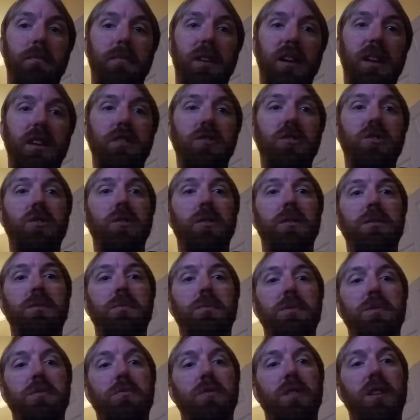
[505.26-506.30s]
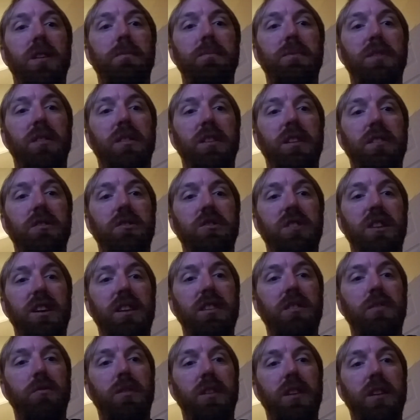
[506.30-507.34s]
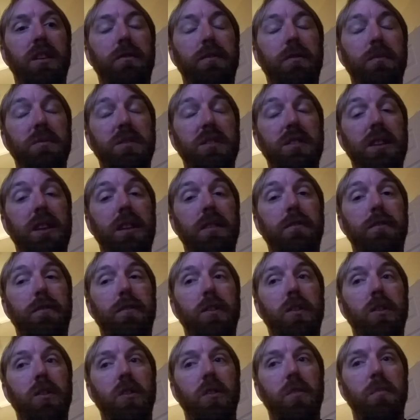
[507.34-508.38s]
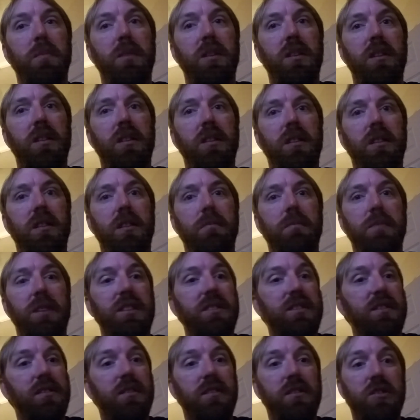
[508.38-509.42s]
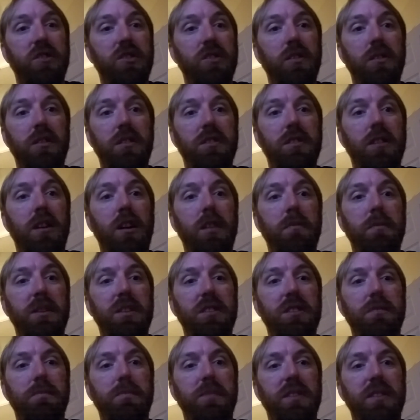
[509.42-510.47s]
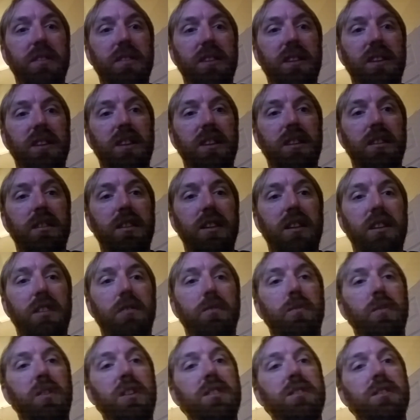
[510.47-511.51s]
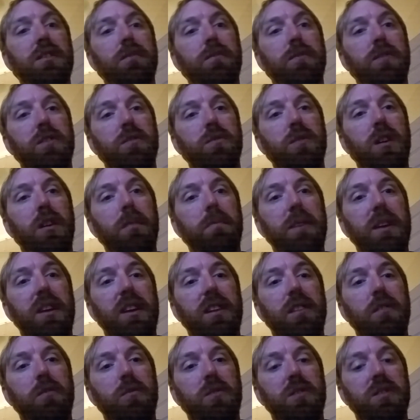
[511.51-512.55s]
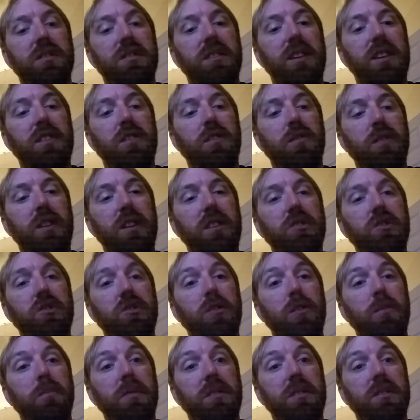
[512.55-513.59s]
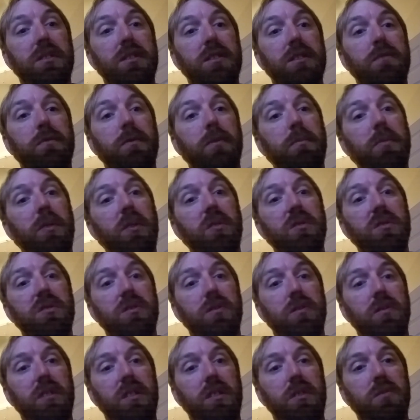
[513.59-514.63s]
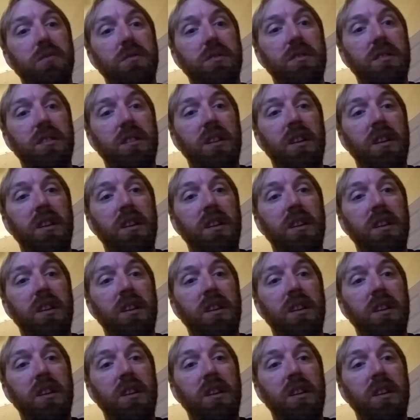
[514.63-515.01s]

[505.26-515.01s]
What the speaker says: Insurance was dropped on it in January from State Farm. They still insure the Thomas, but the reason for dropping it was they don't insure buses for personal use.